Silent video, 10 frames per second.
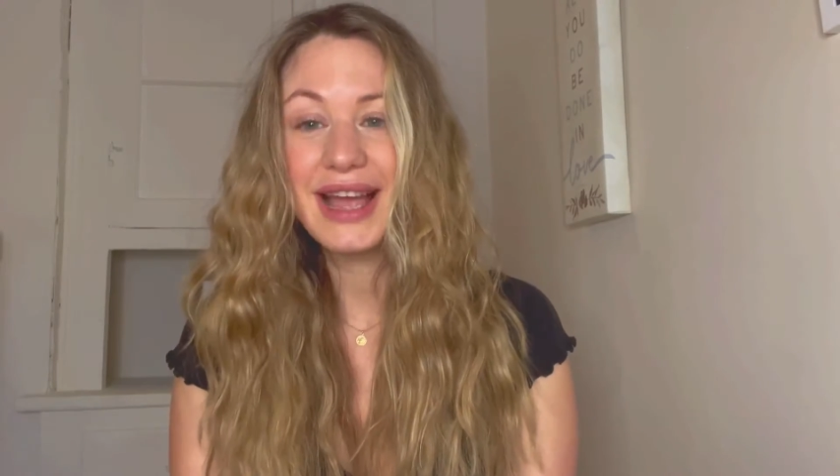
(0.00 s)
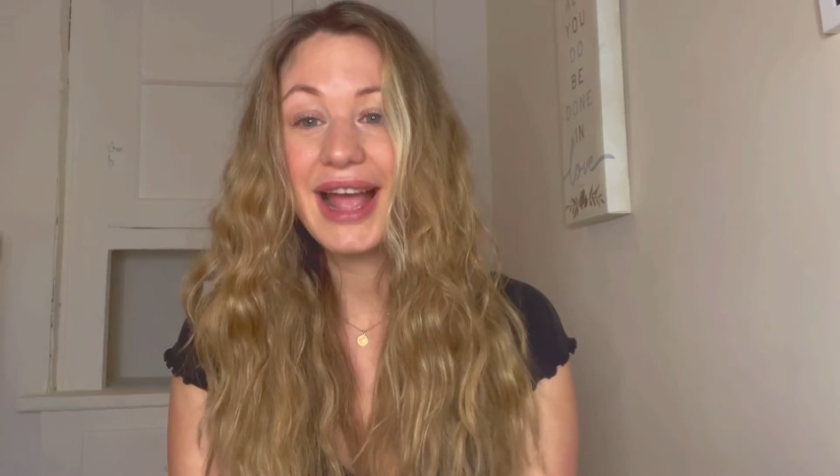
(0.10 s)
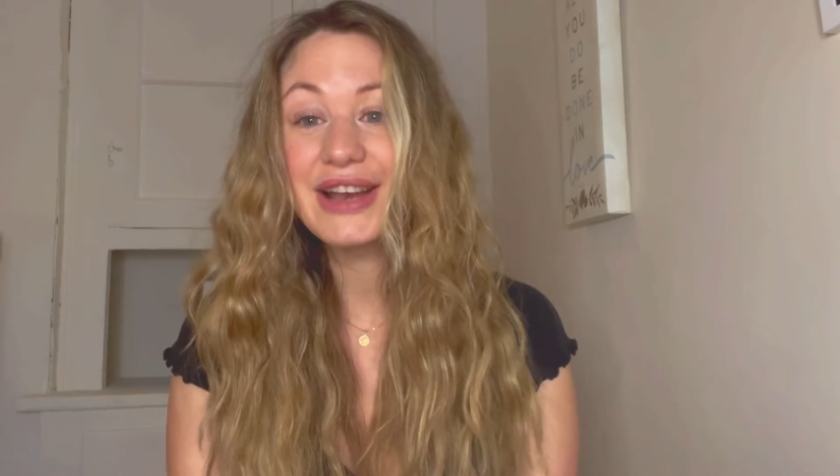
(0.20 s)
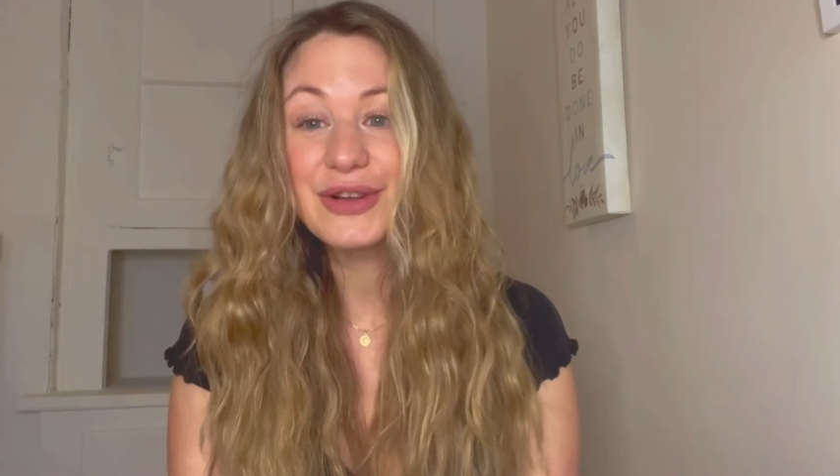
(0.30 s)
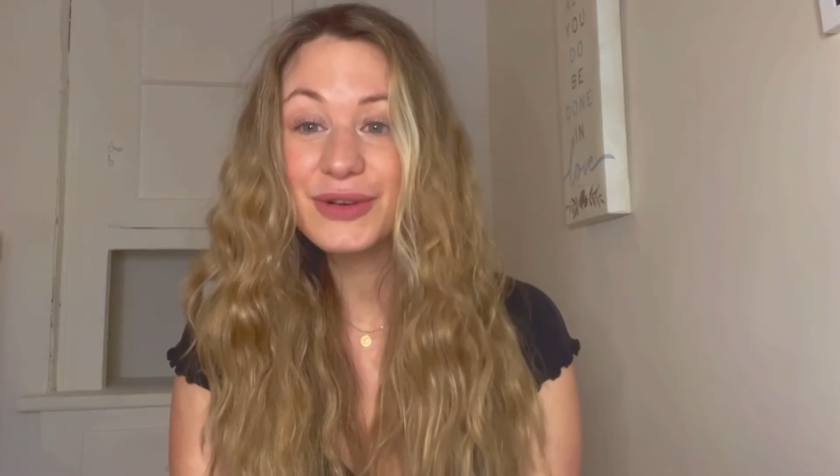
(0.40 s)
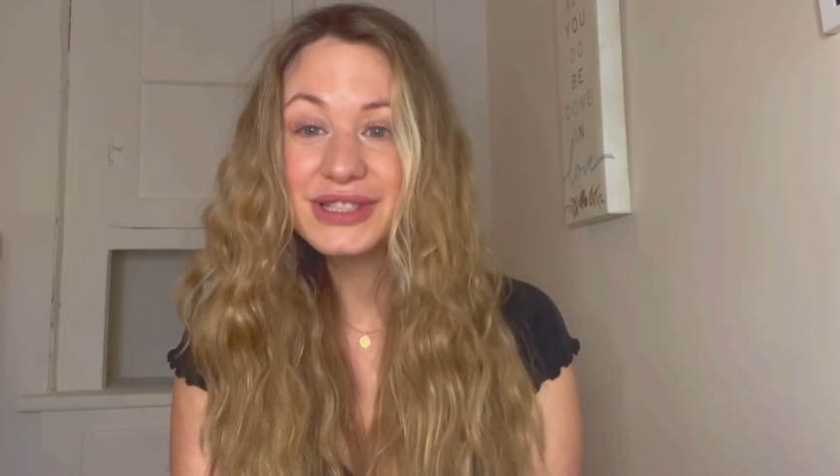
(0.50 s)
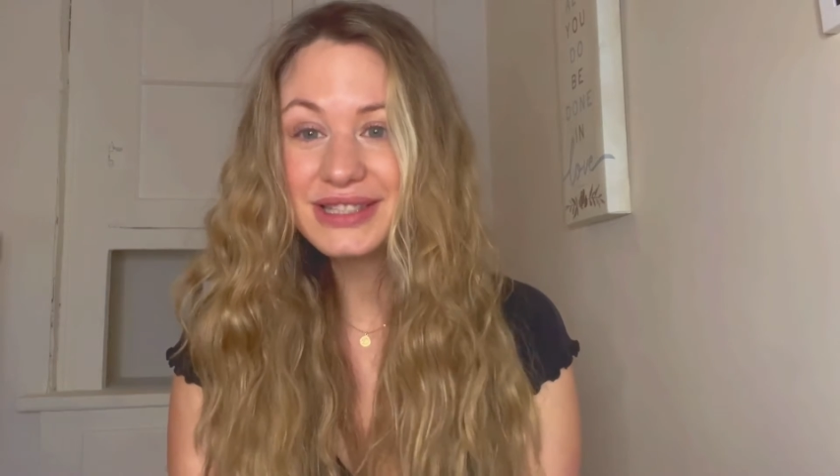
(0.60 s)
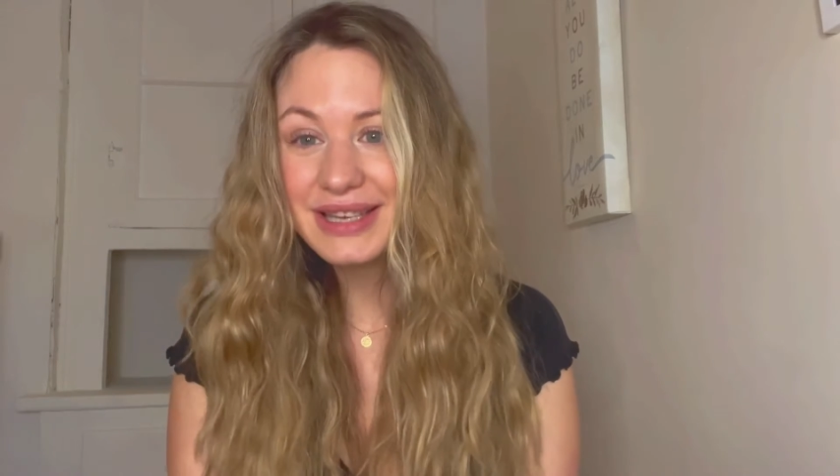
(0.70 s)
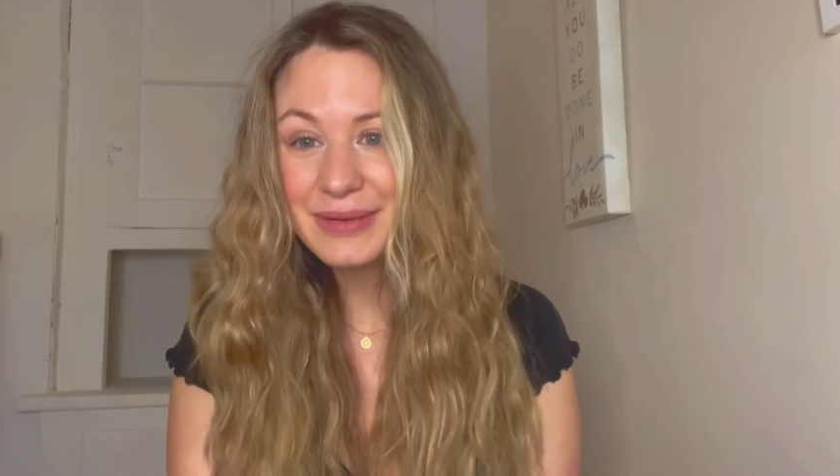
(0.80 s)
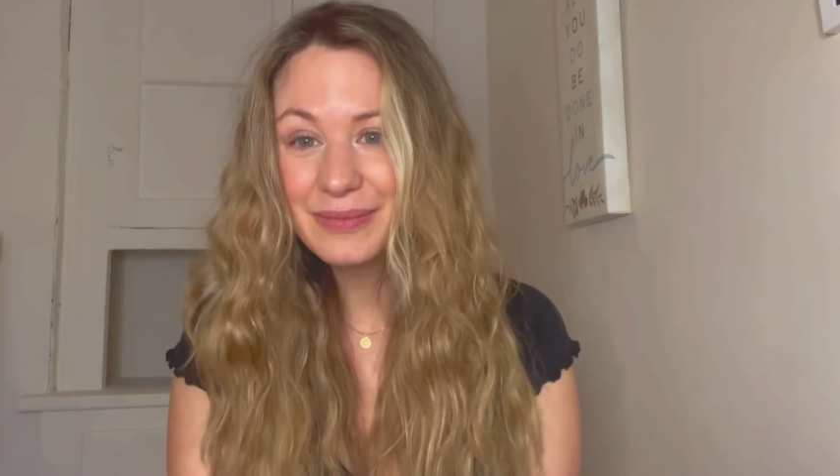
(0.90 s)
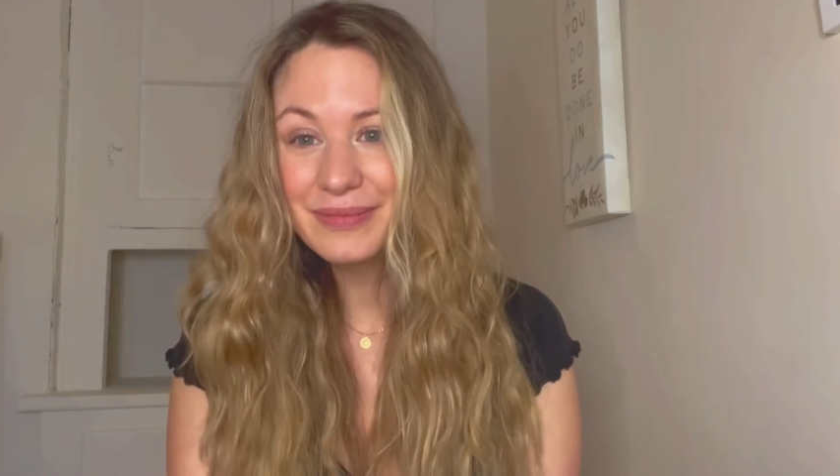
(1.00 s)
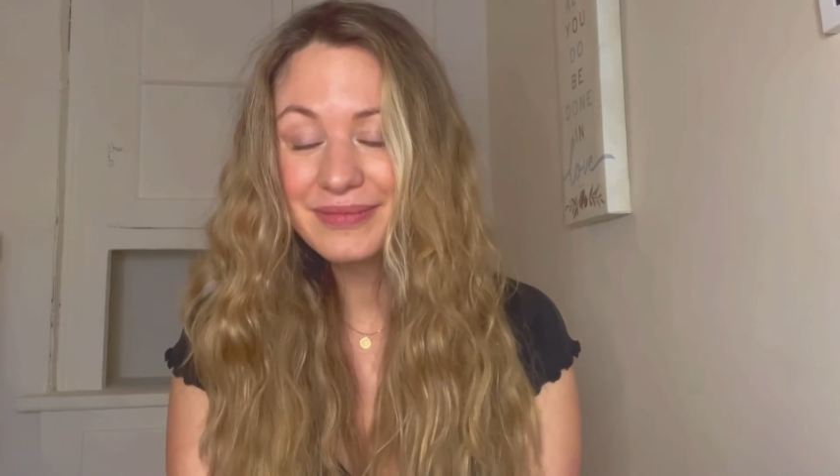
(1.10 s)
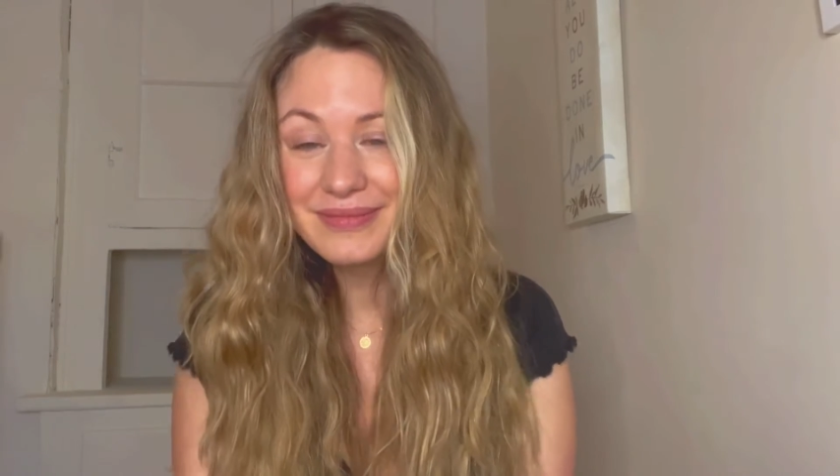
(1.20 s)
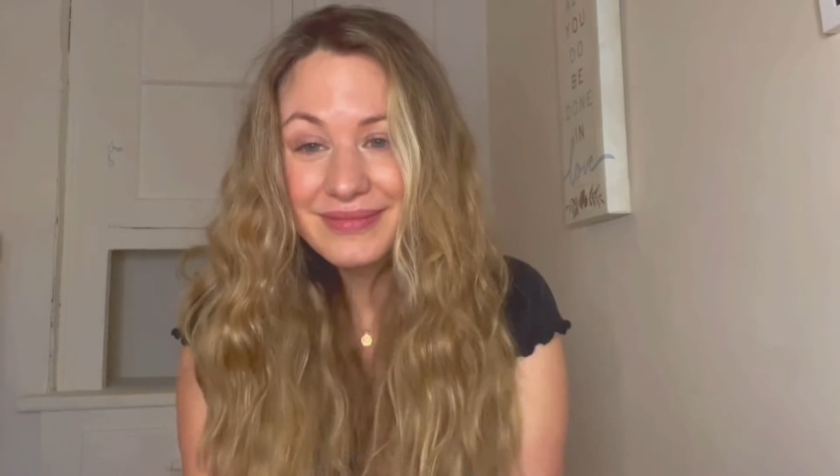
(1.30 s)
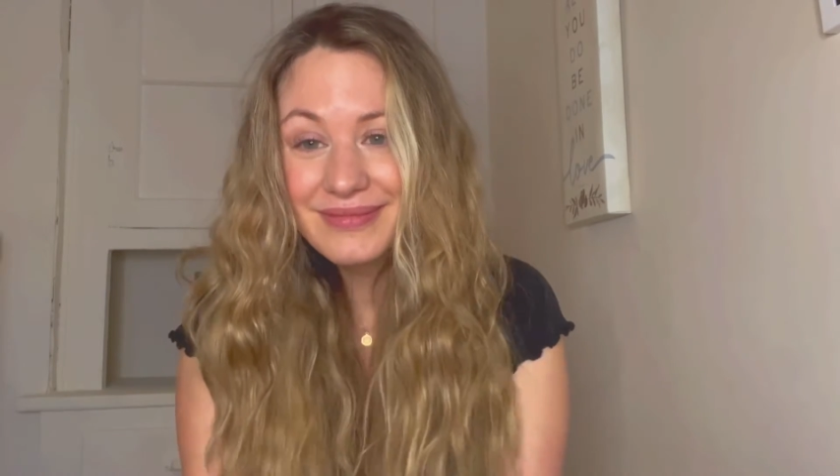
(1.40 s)
and go to sleep.
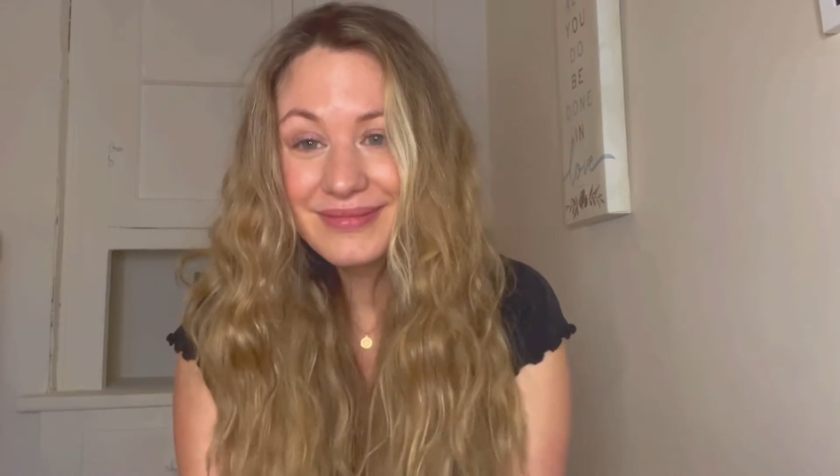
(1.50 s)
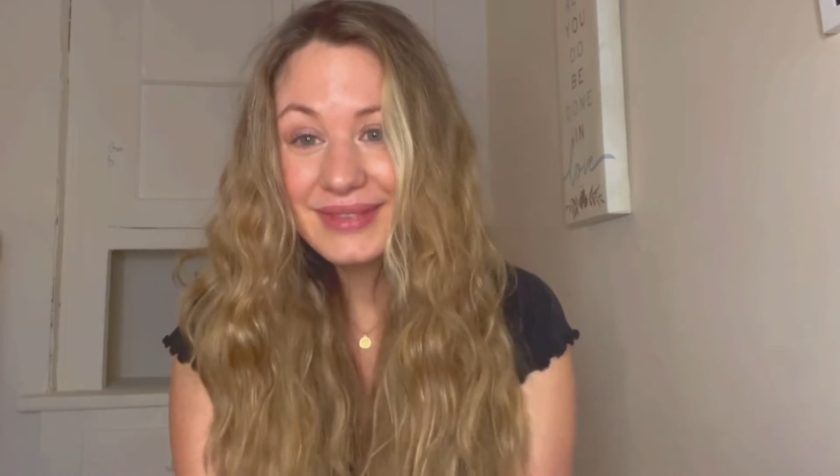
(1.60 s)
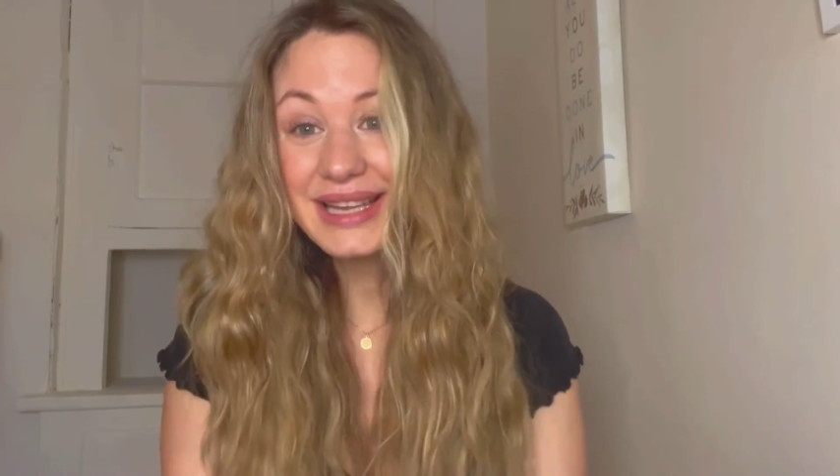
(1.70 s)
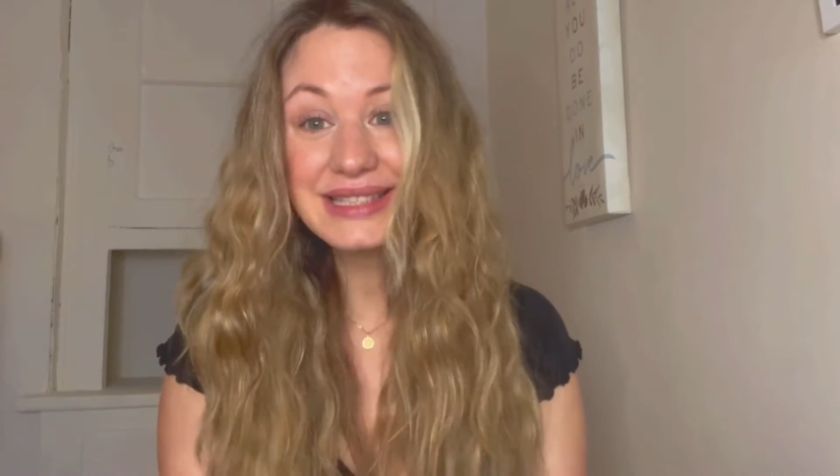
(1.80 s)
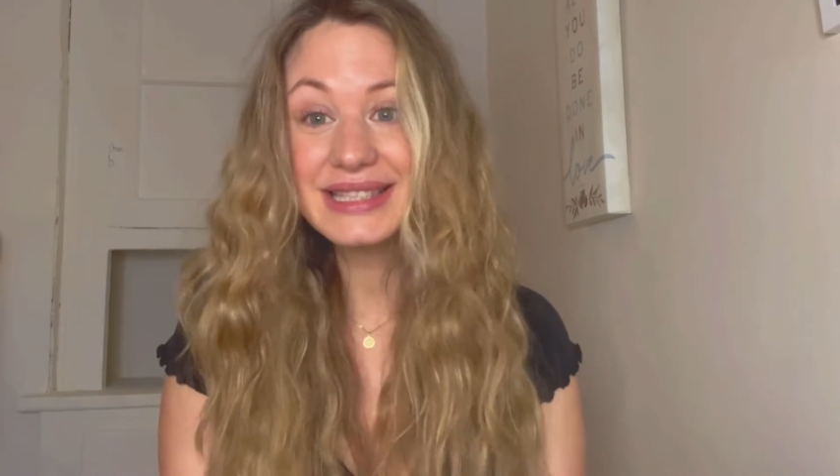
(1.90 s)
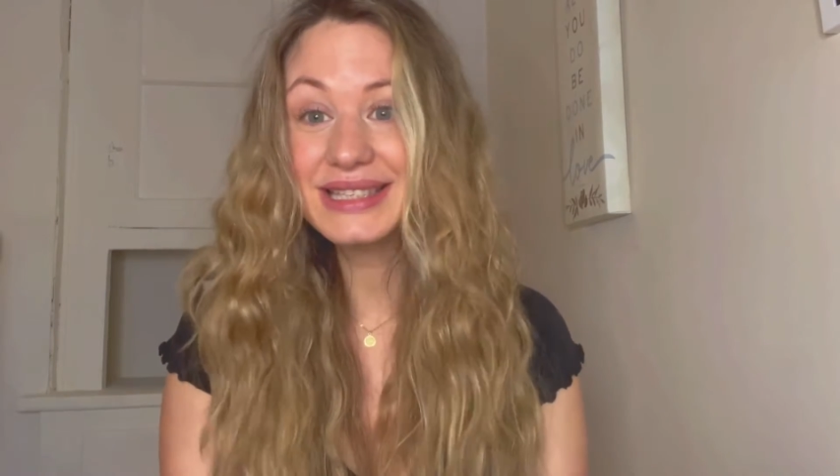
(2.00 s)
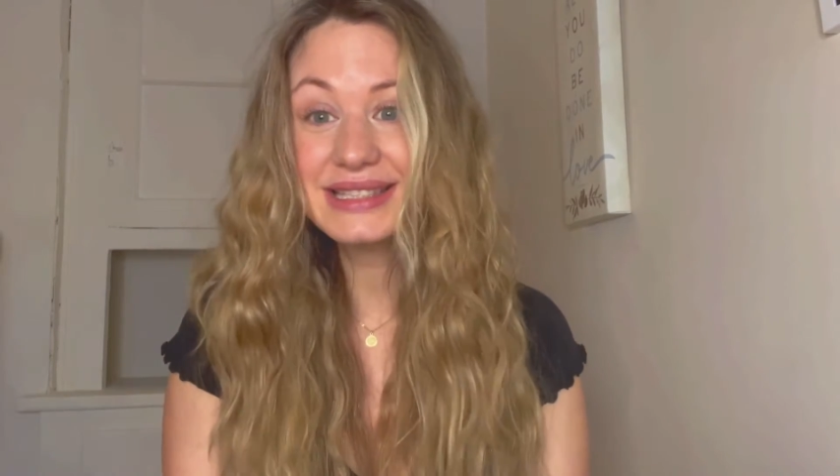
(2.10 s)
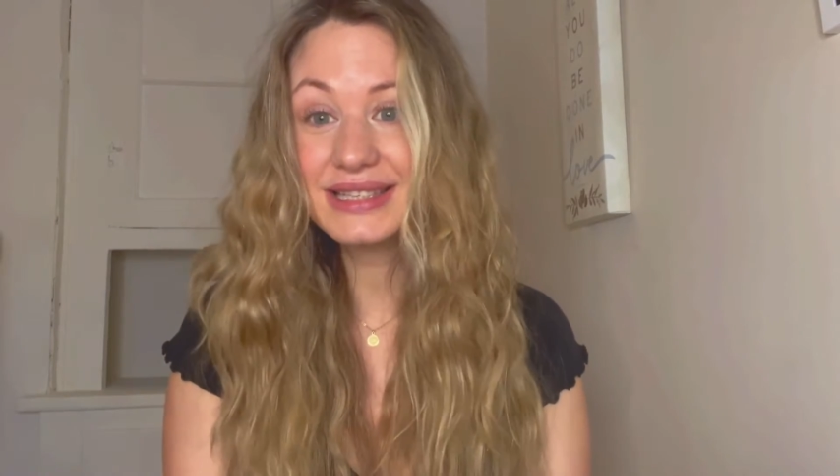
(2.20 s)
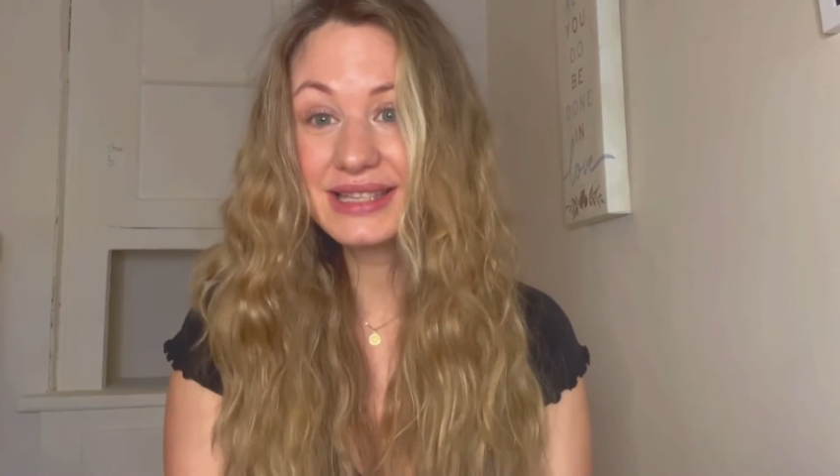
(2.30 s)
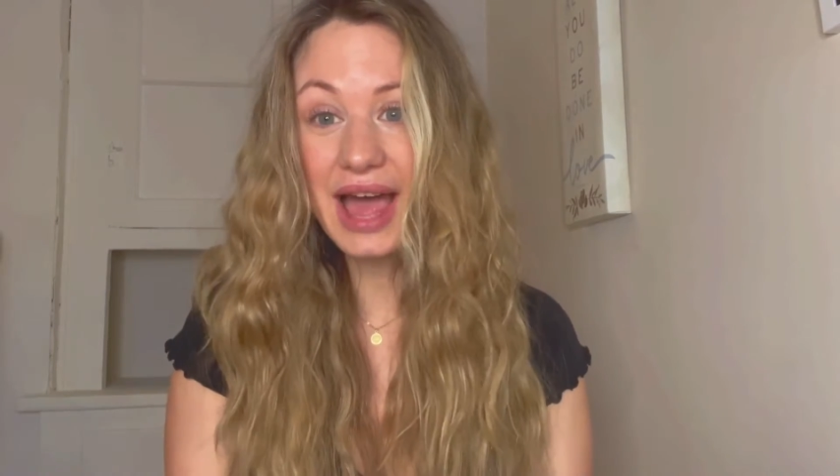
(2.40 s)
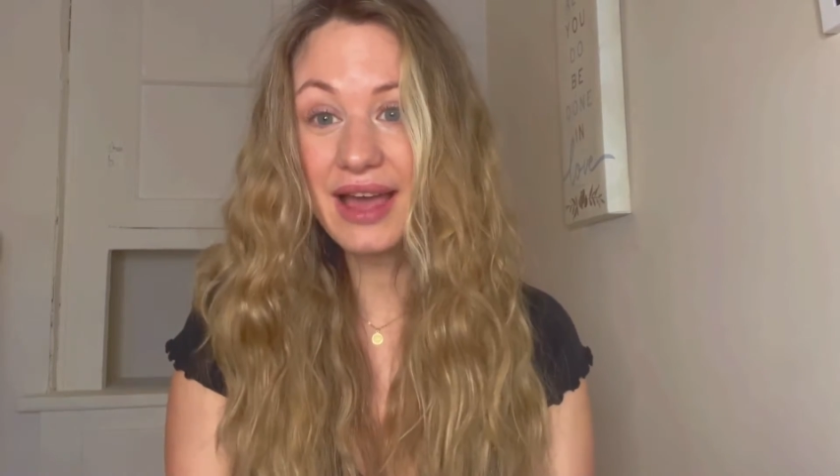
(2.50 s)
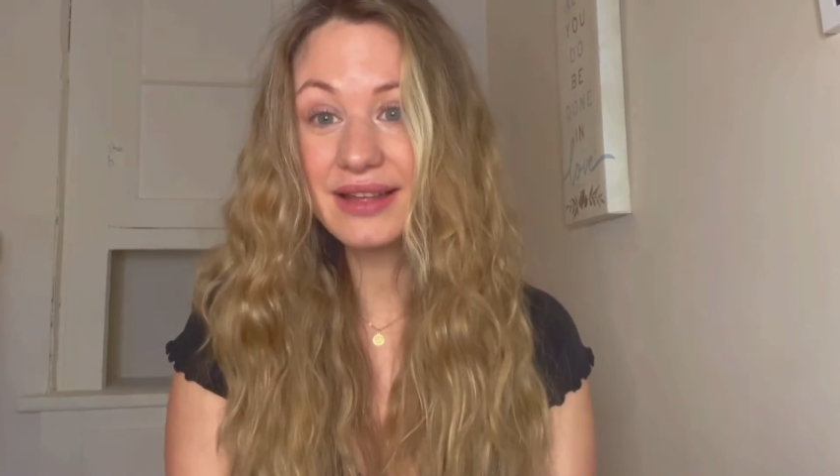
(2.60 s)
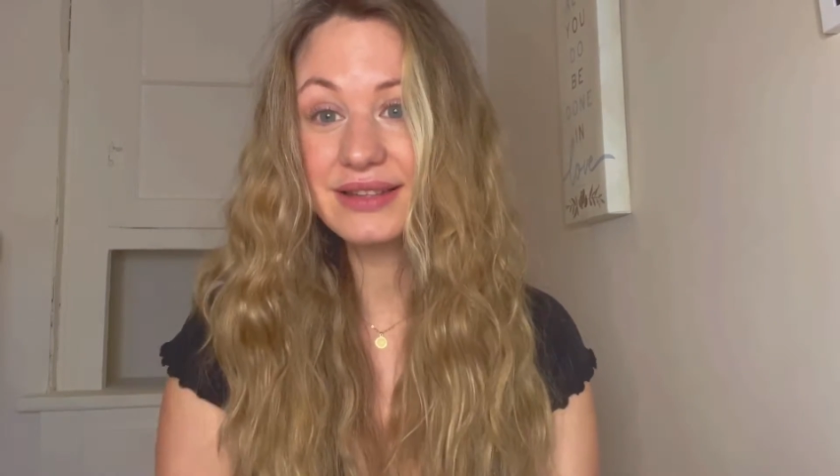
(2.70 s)
It's as easy as that.